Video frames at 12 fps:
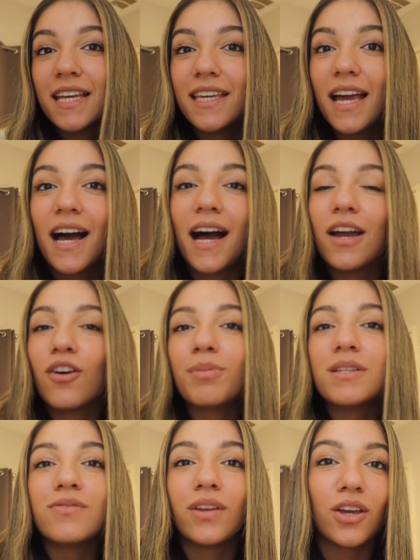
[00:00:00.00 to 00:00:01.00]
yeah, I hope
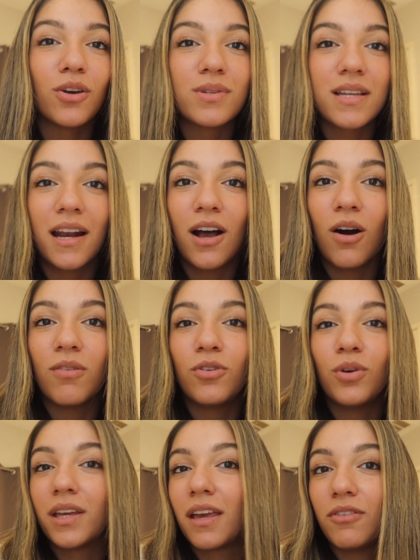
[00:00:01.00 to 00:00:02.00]
this video was kind of
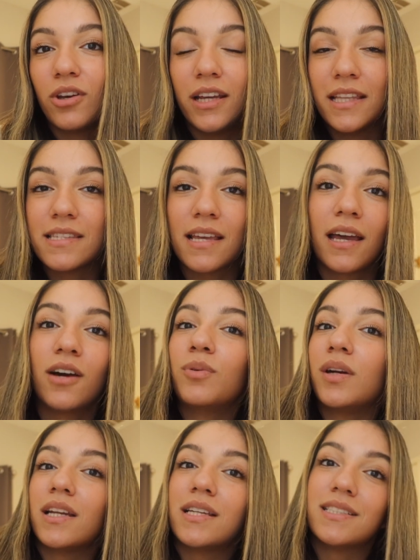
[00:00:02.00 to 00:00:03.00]
helpful and gave you an insight of
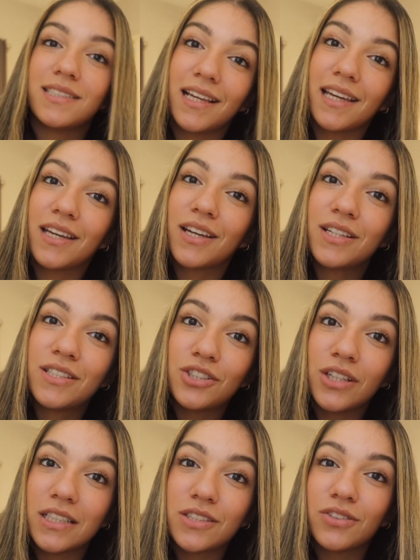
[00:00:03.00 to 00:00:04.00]
what it is like
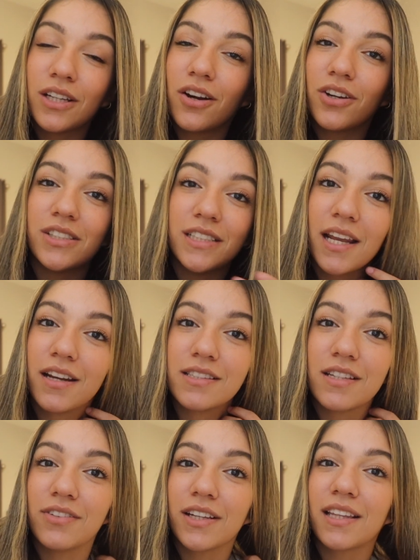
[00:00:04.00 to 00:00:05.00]
transferring all your data and
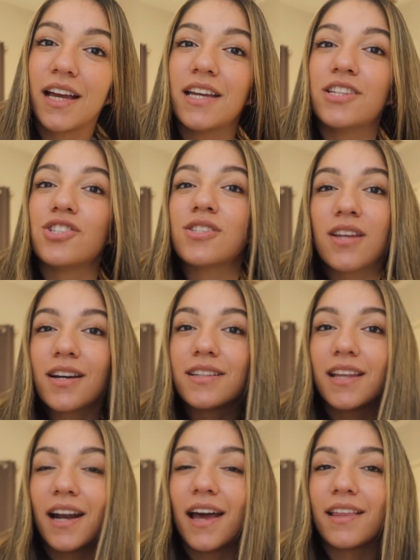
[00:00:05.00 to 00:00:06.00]
stuff like that. It sucked
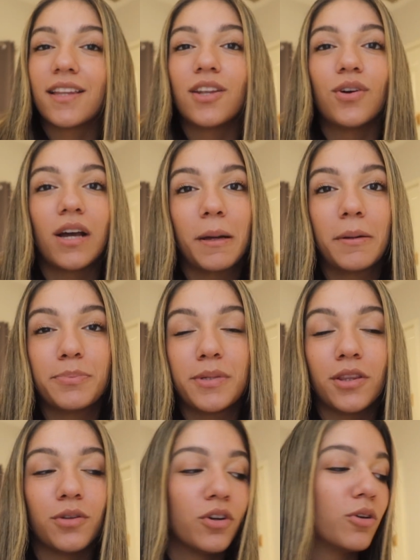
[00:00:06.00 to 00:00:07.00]
that I had that little hiccup
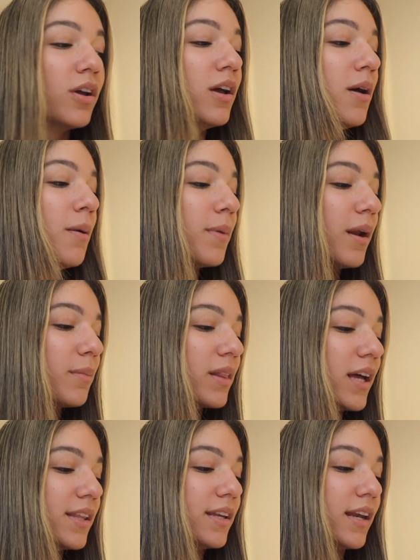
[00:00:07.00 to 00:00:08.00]
down the road, but I'm
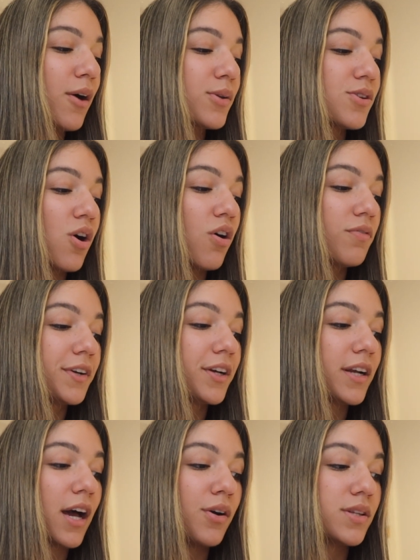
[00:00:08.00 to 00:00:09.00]
glad that now it's all
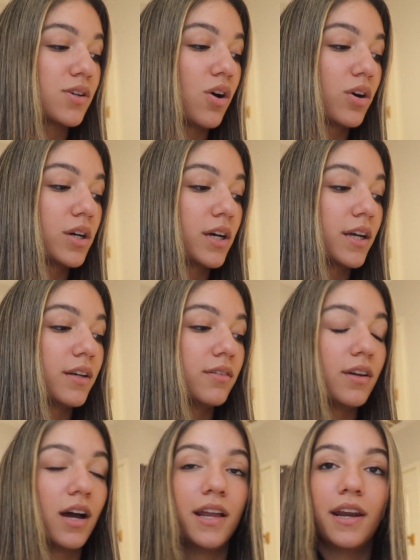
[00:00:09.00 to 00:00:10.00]
figured out. It's all good,
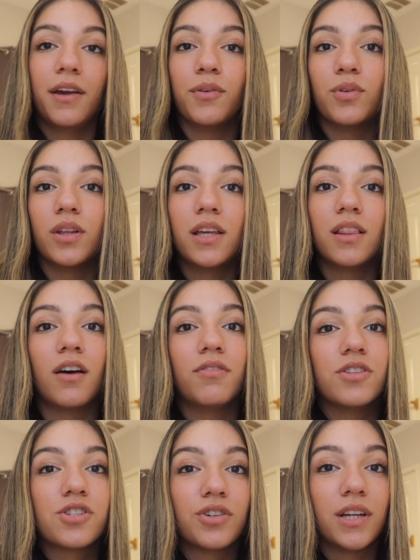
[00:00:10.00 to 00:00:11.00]
and I really love
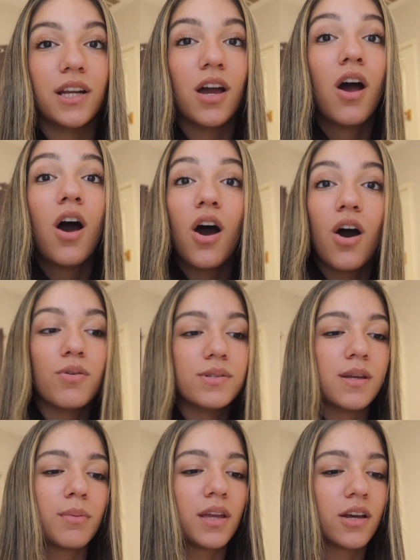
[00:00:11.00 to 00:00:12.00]
the screen. Oh,
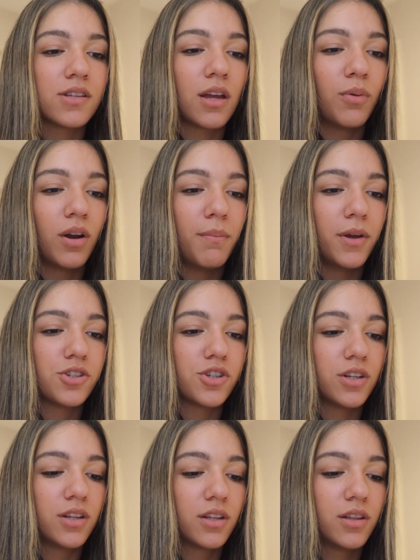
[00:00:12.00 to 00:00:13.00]
something else I want to
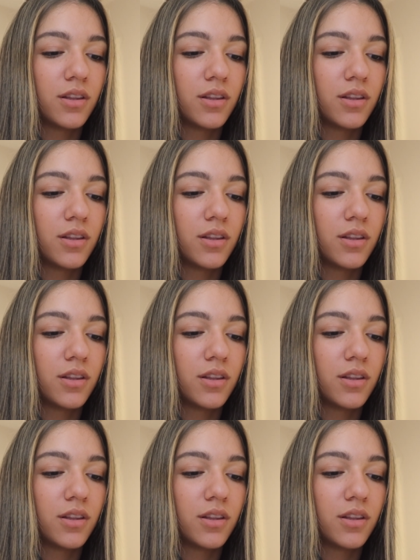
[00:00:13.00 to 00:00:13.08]
mention.